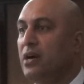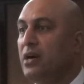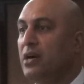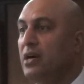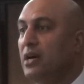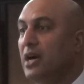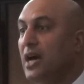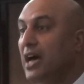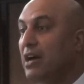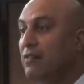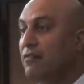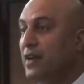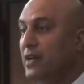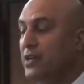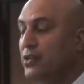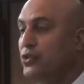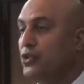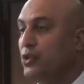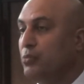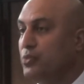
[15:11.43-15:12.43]

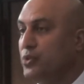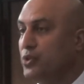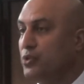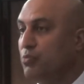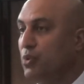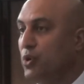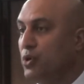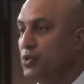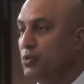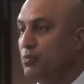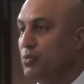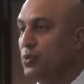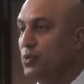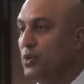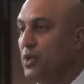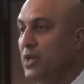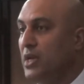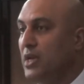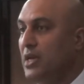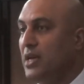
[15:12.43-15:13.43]
high-value jobs as possible.
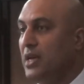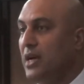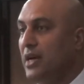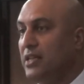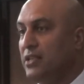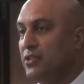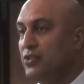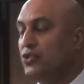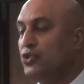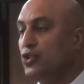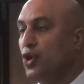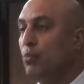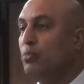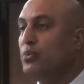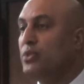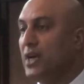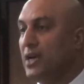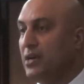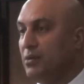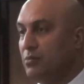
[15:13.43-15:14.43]
And it's
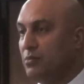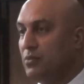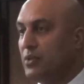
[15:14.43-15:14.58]
jobs that